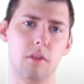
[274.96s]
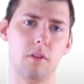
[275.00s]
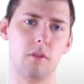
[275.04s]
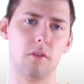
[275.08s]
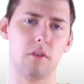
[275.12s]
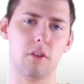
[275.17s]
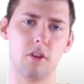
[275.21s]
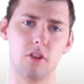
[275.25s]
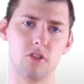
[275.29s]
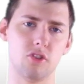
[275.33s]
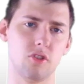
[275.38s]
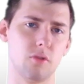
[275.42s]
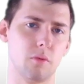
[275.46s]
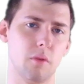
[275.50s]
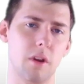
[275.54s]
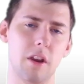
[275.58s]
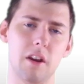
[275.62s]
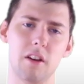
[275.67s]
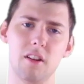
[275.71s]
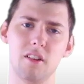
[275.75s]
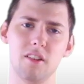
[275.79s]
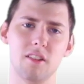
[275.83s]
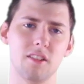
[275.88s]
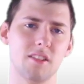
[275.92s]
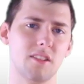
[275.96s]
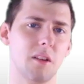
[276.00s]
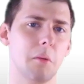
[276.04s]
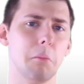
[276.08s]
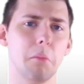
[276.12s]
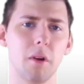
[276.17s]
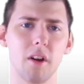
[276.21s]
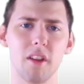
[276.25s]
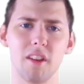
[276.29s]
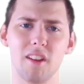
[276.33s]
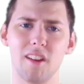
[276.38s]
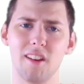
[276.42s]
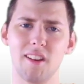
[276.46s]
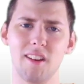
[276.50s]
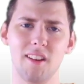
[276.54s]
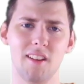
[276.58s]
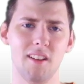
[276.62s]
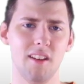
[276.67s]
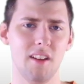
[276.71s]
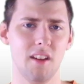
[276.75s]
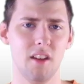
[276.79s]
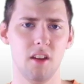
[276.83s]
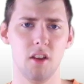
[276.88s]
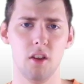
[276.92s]
because you ran into somebody,
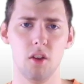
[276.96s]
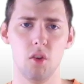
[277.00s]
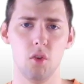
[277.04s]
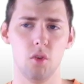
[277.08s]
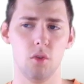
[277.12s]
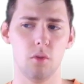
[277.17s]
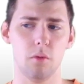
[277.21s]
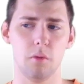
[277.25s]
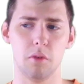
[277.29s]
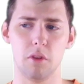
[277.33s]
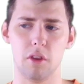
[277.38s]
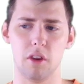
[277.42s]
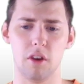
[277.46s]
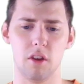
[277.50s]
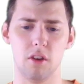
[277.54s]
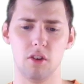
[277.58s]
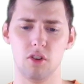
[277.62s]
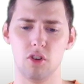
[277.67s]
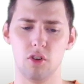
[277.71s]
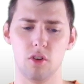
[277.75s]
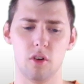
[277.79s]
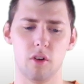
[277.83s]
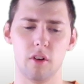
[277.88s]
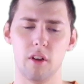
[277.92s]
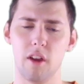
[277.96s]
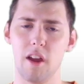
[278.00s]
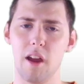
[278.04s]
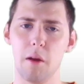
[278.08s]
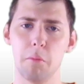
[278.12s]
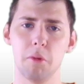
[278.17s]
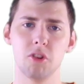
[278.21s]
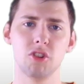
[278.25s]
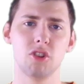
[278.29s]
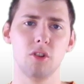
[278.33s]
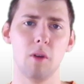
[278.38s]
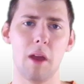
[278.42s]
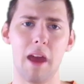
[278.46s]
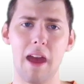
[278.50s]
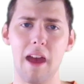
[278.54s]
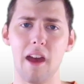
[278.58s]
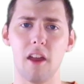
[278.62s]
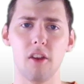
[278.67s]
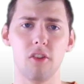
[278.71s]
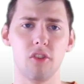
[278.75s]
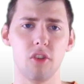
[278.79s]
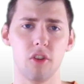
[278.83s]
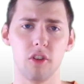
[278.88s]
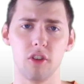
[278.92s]
and you don't know how much you
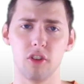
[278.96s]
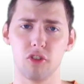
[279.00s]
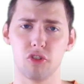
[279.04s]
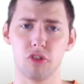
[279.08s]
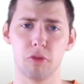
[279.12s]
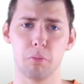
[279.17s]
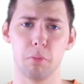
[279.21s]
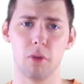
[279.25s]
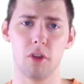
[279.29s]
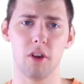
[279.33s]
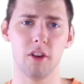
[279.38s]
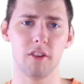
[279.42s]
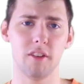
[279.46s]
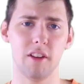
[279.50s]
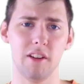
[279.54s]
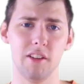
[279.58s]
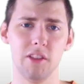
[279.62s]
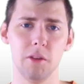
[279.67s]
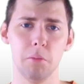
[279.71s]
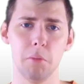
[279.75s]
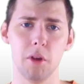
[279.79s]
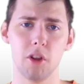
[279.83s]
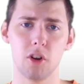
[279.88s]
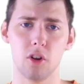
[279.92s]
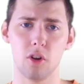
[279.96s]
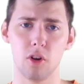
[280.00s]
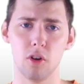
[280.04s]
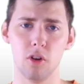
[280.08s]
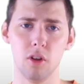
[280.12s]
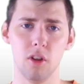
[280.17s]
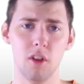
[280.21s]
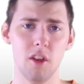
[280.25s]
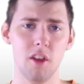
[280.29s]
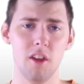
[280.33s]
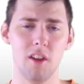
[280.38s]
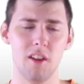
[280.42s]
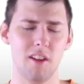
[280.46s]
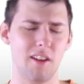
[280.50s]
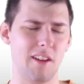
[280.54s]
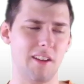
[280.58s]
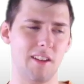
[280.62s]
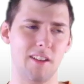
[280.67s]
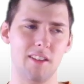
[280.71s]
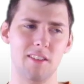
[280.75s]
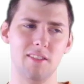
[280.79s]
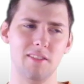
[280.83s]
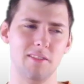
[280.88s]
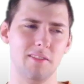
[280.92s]
had, so you split it down the middle,
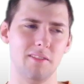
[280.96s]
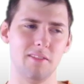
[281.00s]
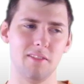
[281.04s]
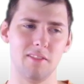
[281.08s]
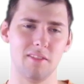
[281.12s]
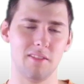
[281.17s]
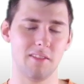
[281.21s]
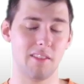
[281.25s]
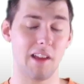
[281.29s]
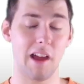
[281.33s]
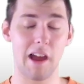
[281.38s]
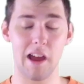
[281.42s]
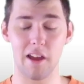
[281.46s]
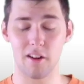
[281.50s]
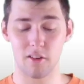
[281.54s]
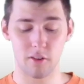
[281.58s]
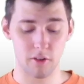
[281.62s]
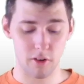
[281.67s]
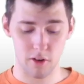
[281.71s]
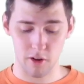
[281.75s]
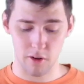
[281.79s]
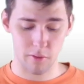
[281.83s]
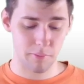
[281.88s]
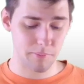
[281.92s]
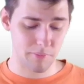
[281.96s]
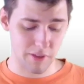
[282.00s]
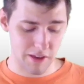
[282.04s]
and I don't know.